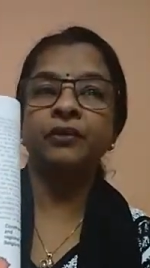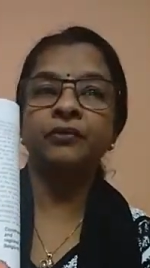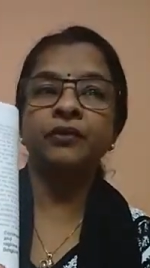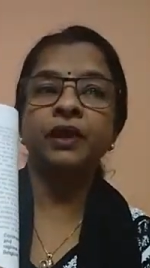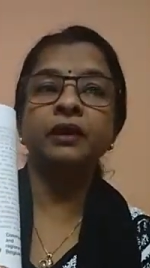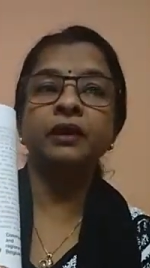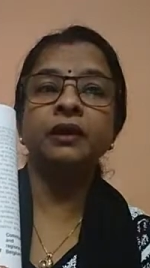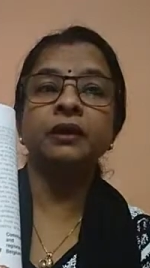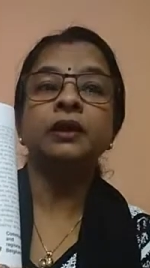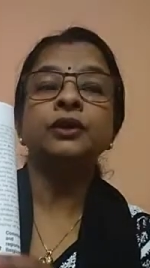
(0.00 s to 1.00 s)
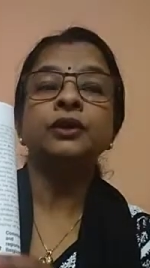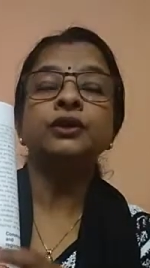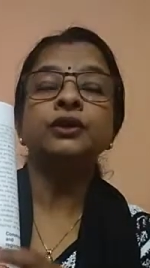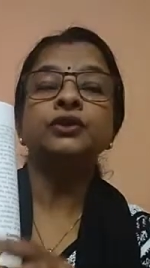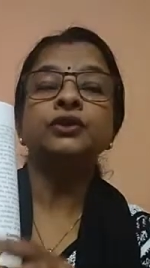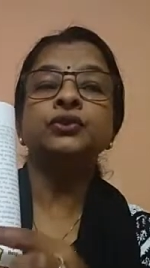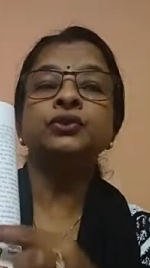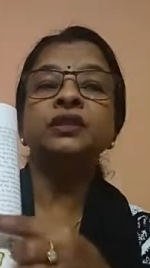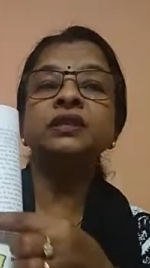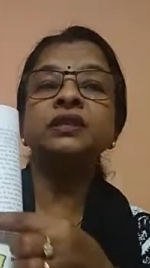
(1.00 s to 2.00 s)
Right? So, this is
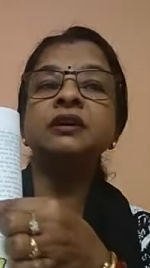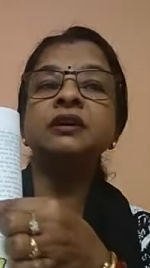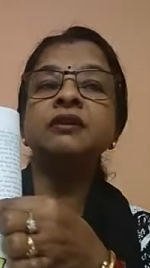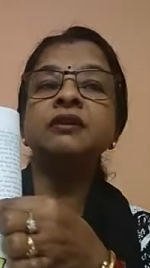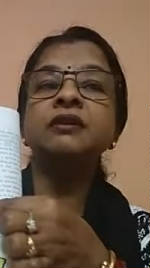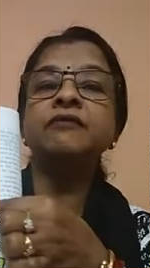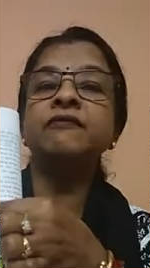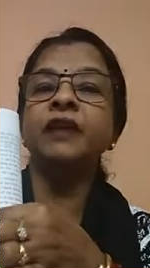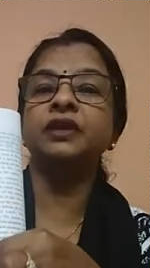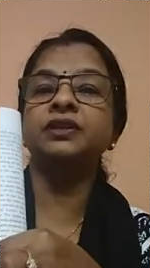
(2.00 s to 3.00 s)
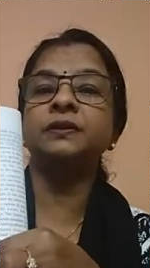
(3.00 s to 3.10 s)
the Flemish region.